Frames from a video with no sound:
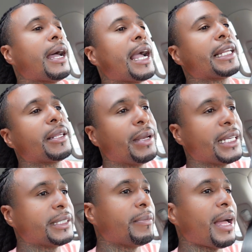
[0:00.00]
I get to
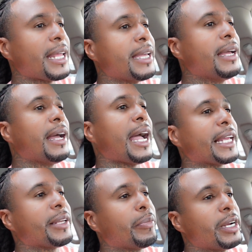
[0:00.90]
bless somebody. I
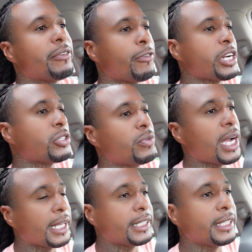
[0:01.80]
get to bring fresh new
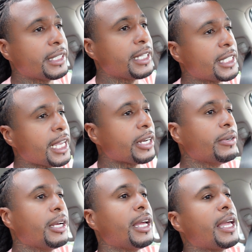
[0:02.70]
content to the
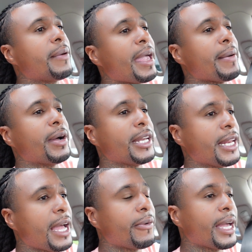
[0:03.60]
channel and make
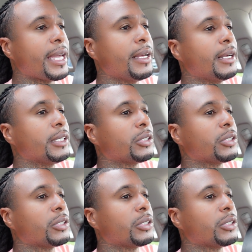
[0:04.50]
money that way.